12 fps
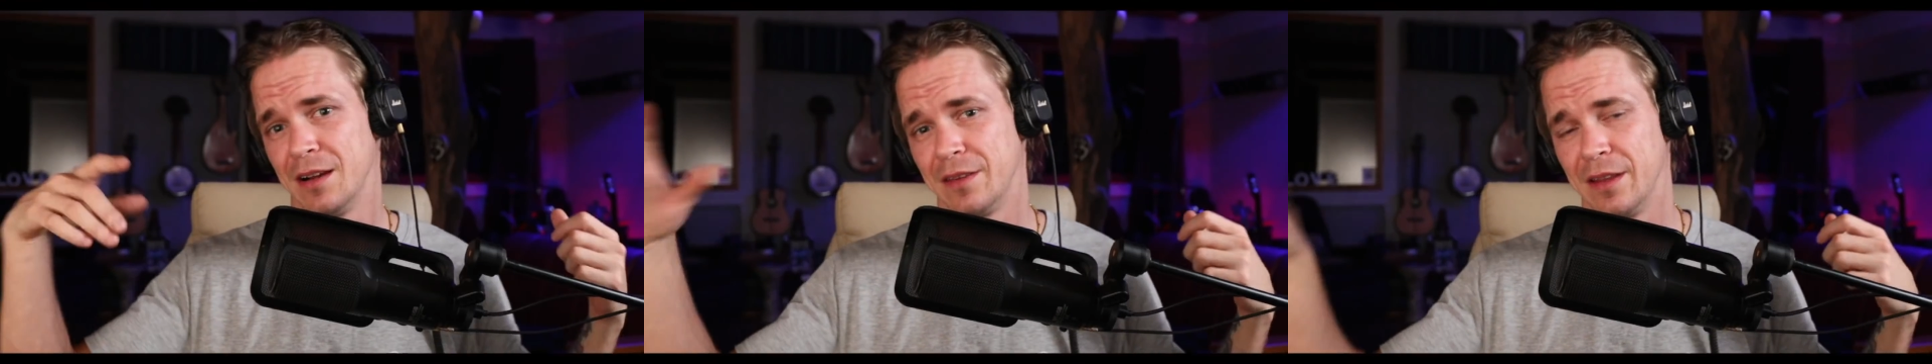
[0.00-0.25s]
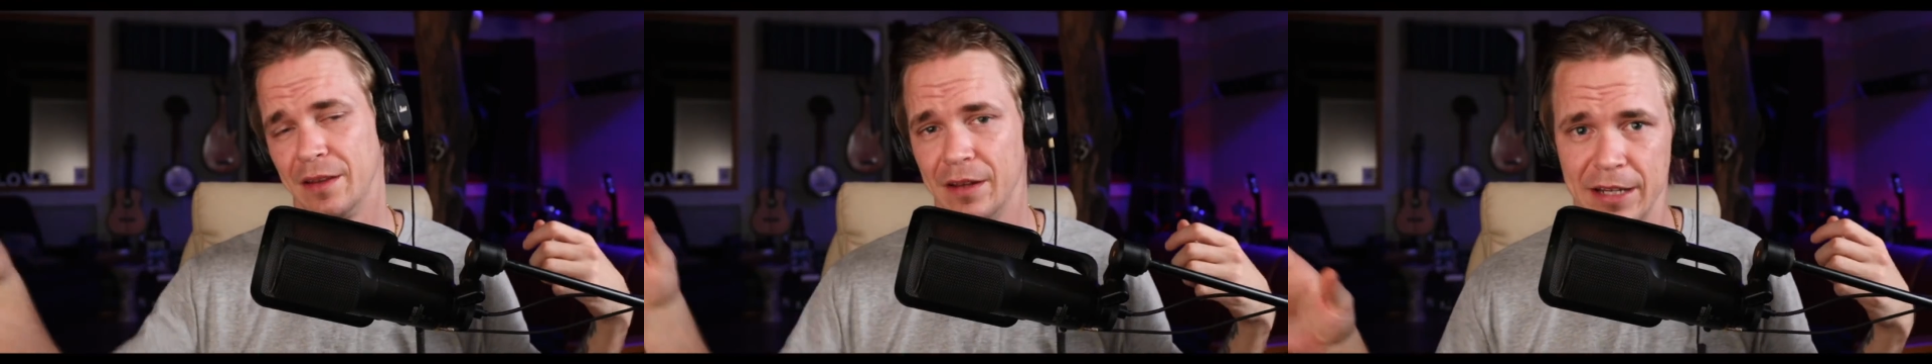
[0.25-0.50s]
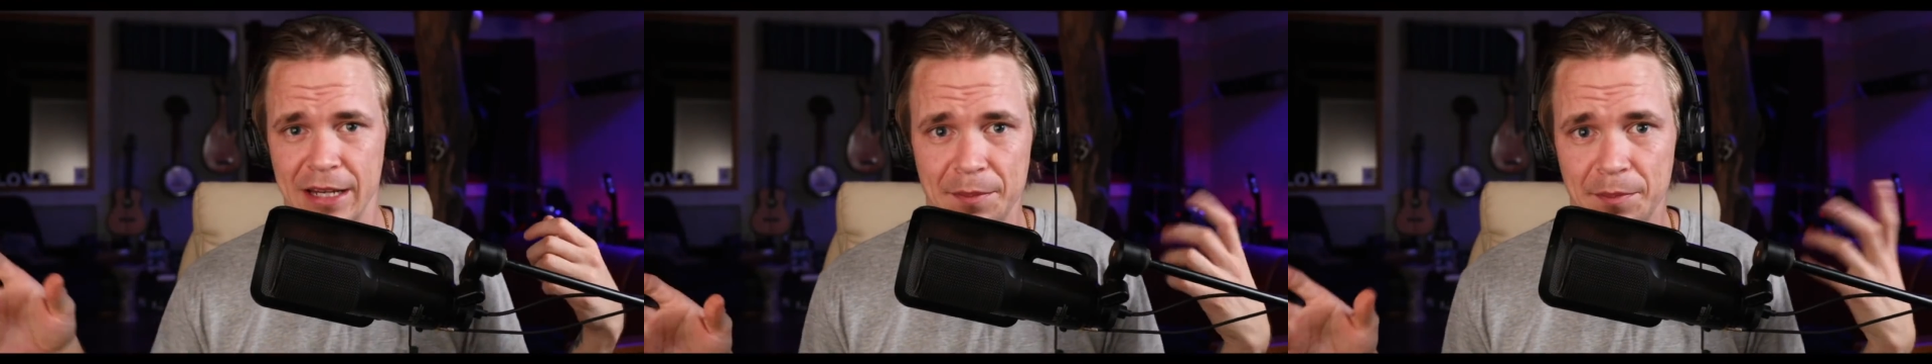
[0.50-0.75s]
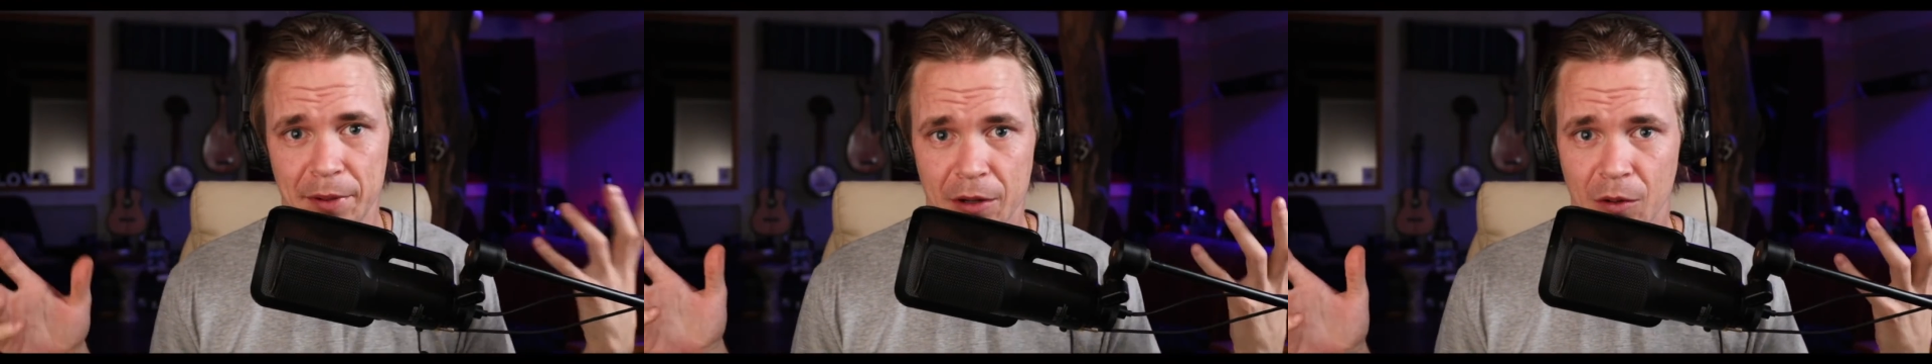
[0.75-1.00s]
and then
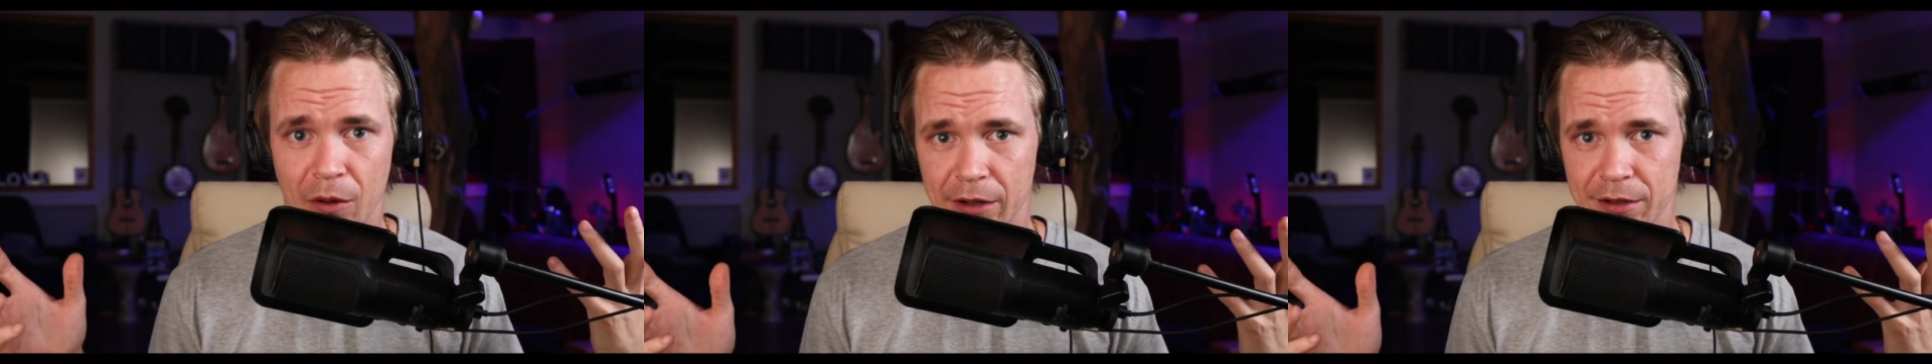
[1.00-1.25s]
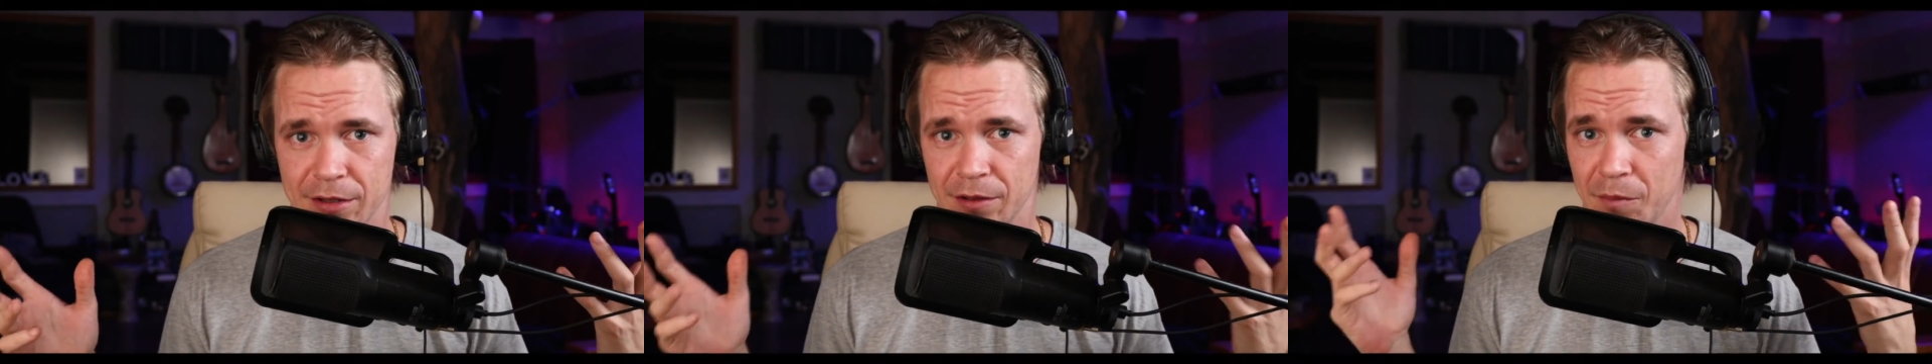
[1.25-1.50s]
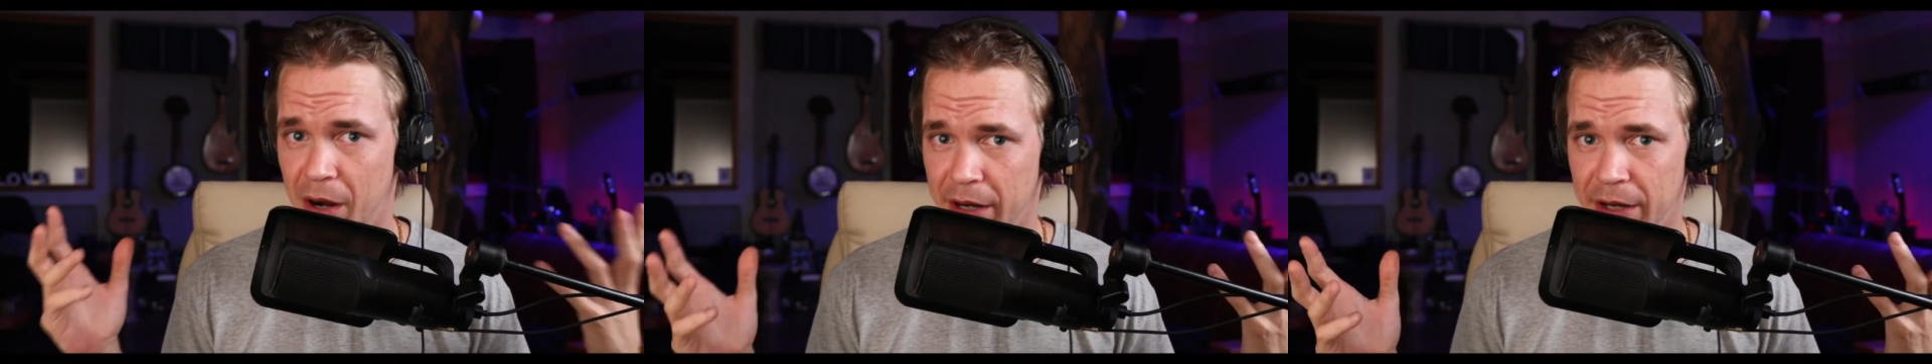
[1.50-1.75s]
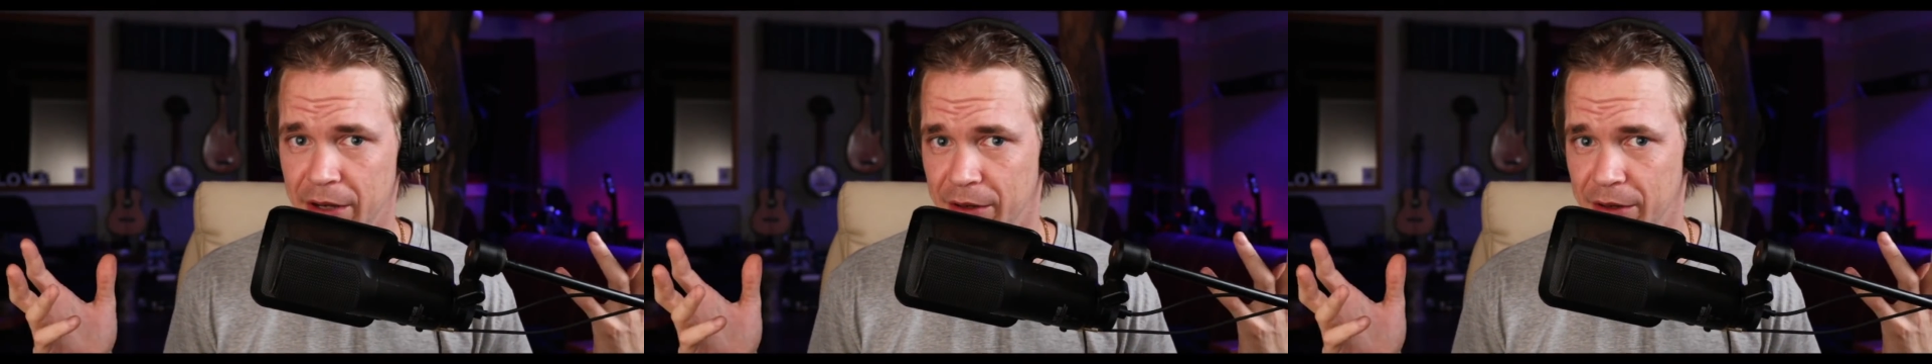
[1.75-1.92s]
keep Bitcoin as your money,